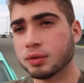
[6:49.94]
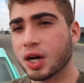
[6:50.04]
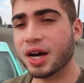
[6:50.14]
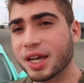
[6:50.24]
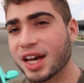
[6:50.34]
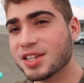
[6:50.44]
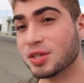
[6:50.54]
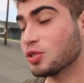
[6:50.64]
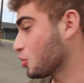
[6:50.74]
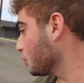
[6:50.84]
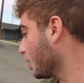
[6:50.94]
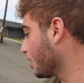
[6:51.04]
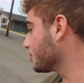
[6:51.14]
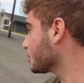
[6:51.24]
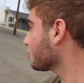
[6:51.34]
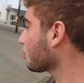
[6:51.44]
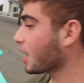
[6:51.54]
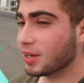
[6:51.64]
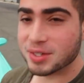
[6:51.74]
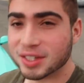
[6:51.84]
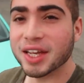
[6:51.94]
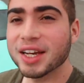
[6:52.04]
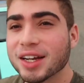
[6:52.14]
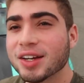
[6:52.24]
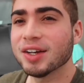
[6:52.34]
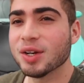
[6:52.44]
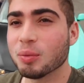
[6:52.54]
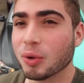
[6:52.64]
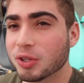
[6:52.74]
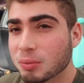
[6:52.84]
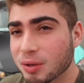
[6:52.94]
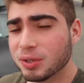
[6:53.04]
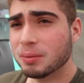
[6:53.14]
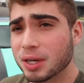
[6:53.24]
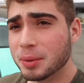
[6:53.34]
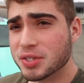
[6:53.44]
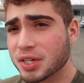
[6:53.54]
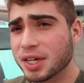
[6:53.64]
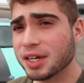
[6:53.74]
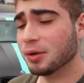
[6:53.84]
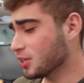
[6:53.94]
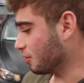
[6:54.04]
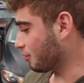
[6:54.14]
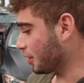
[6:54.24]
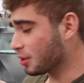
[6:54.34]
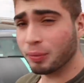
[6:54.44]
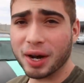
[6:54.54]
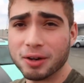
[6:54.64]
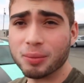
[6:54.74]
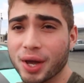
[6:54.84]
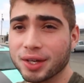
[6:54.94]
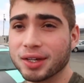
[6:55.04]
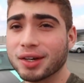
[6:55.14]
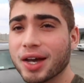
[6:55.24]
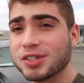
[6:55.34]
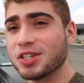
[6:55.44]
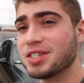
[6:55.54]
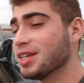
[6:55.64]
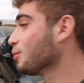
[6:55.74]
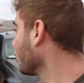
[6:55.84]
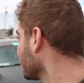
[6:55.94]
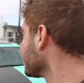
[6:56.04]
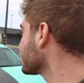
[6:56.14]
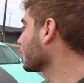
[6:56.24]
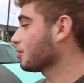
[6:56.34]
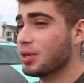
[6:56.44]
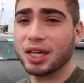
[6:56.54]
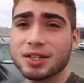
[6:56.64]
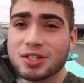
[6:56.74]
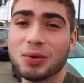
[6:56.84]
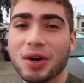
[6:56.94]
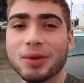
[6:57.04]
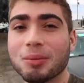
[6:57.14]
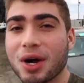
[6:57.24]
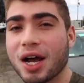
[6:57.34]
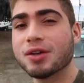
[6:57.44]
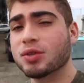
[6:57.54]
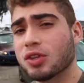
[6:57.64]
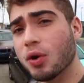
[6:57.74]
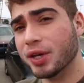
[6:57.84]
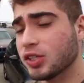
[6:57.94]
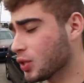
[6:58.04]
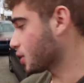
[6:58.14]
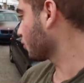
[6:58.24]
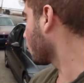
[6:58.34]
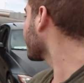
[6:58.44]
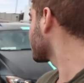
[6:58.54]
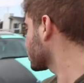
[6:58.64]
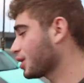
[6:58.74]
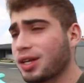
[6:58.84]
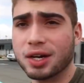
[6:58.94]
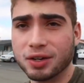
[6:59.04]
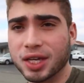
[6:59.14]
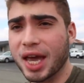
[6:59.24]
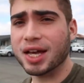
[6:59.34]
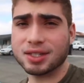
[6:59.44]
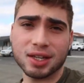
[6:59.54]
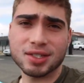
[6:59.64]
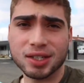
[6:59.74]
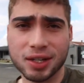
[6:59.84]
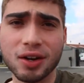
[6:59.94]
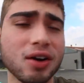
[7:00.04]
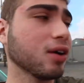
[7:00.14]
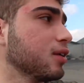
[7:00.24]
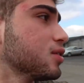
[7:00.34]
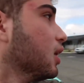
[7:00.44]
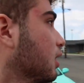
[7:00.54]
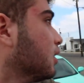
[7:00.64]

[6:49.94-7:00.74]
All right guys, so 200 miles later, both my BMWs are here, which I'm very proud about, you know, actually seeing both of these cars make it 200 miles with no issues, of course, just a lot of gas guzzling cars.